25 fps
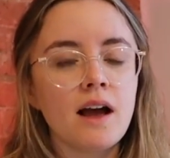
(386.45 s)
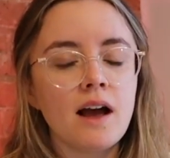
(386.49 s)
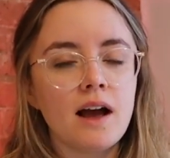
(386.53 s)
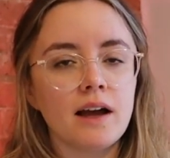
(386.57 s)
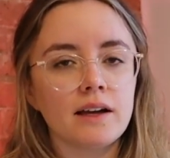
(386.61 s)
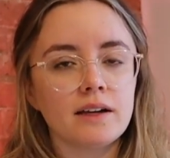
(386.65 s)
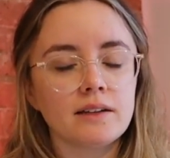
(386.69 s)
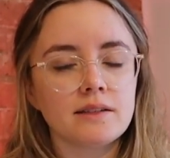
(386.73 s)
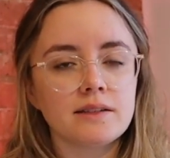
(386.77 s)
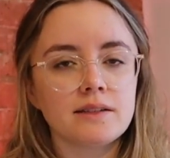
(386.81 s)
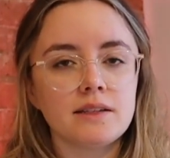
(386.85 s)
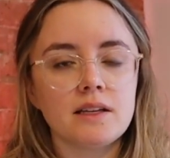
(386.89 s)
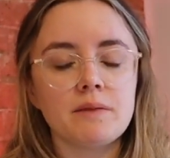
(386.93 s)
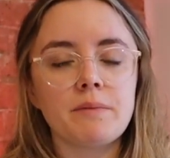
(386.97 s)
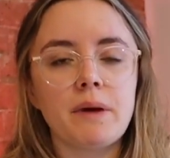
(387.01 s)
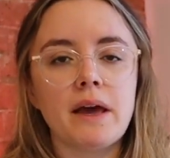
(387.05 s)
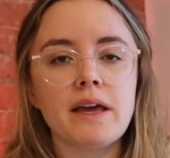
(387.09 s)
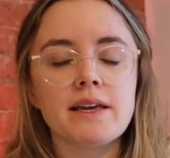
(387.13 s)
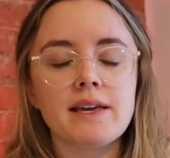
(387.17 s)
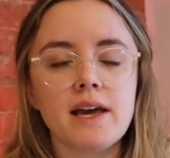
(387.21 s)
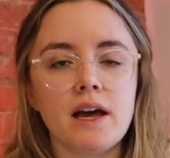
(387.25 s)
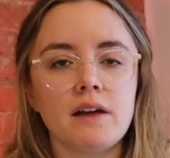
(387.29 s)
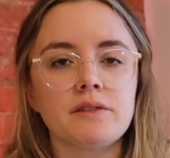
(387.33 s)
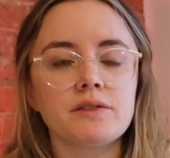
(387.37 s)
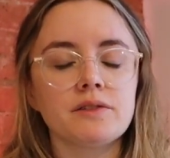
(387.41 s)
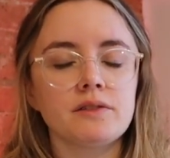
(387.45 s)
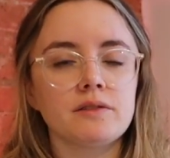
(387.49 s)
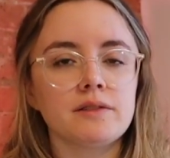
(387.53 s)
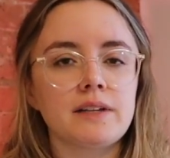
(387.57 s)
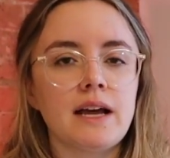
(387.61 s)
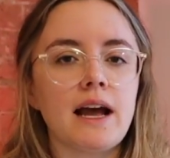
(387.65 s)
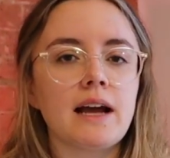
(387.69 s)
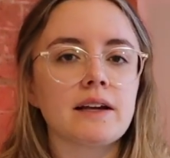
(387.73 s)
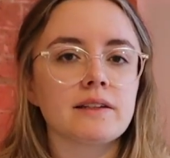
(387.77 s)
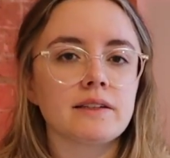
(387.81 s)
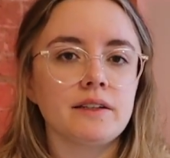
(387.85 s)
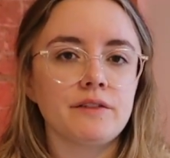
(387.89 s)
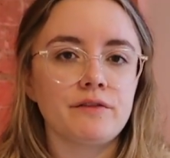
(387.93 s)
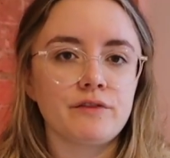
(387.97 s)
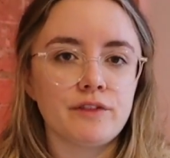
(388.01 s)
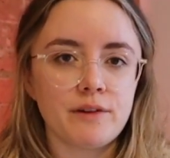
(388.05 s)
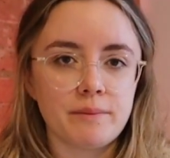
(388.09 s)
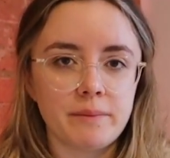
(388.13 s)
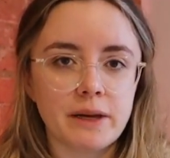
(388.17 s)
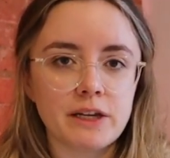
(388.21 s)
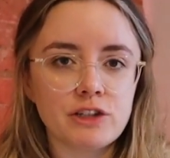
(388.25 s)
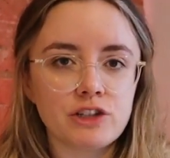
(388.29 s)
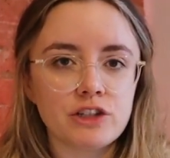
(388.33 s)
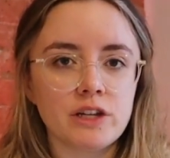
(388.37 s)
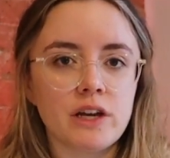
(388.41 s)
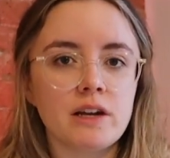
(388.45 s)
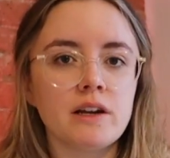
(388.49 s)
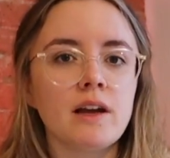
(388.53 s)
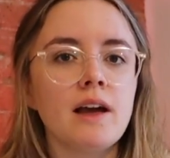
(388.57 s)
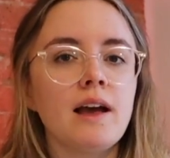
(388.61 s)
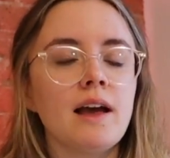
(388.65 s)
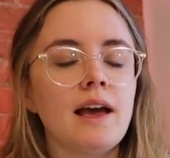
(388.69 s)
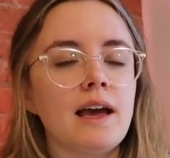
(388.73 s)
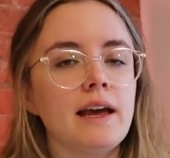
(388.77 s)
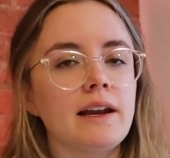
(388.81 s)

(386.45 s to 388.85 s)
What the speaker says: I can see my council tax information,